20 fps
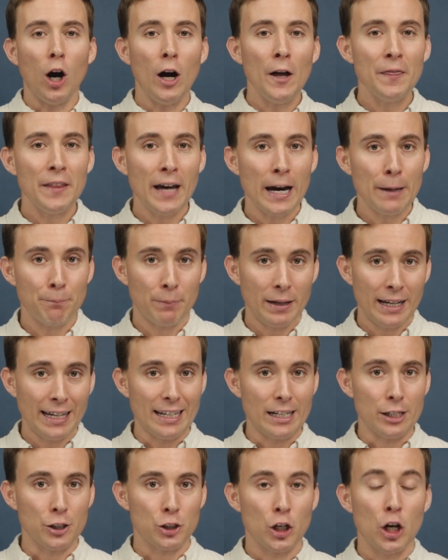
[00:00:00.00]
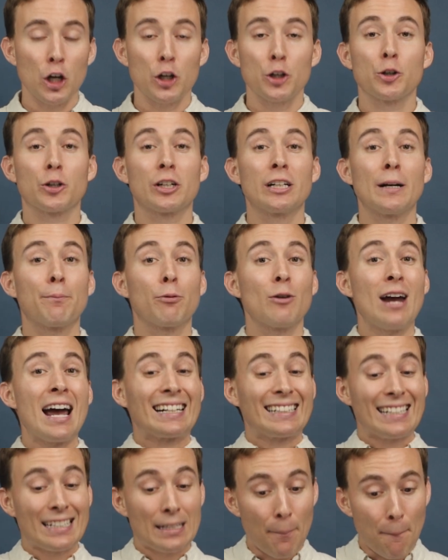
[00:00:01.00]
on that page, you're going to
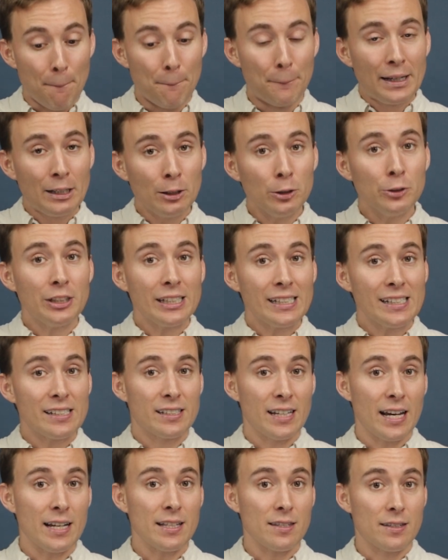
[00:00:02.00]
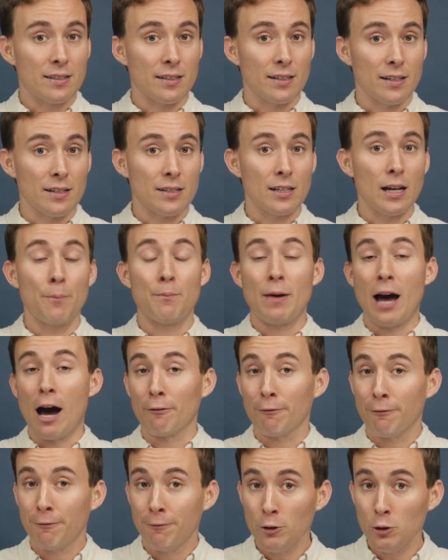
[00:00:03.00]
practice building sentences
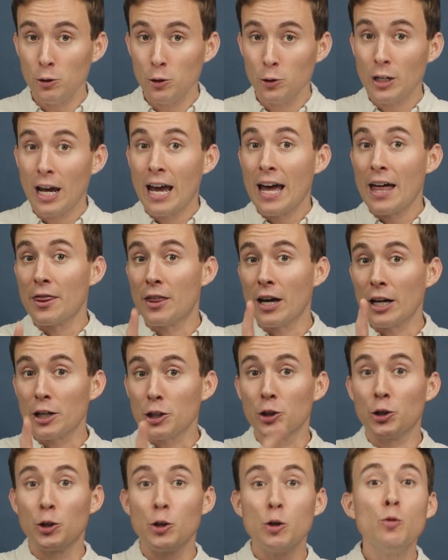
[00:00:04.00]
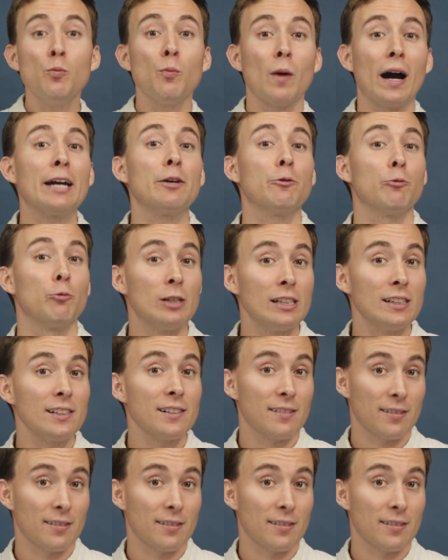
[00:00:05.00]
about food that you might really